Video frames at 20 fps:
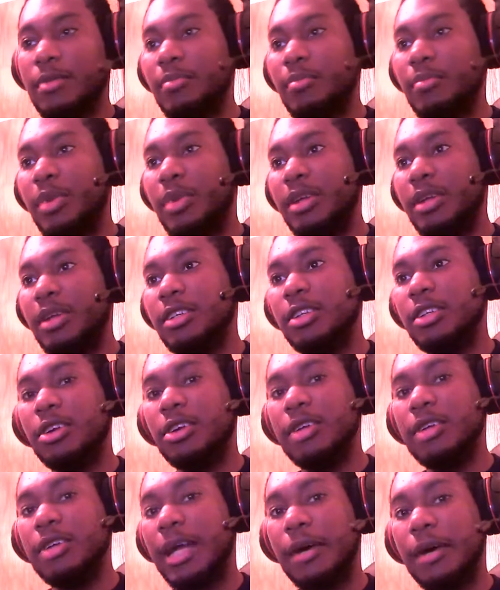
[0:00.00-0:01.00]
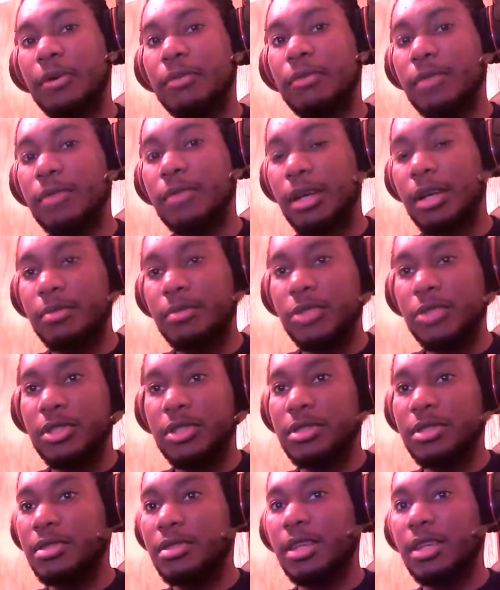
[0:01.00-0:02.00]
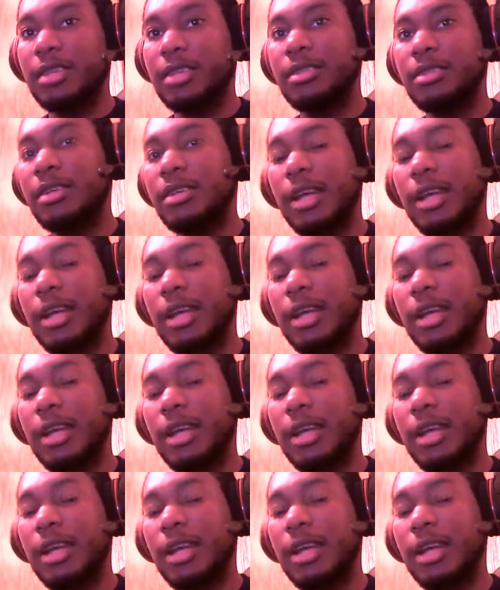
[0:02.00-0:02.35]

but, now I'm just like,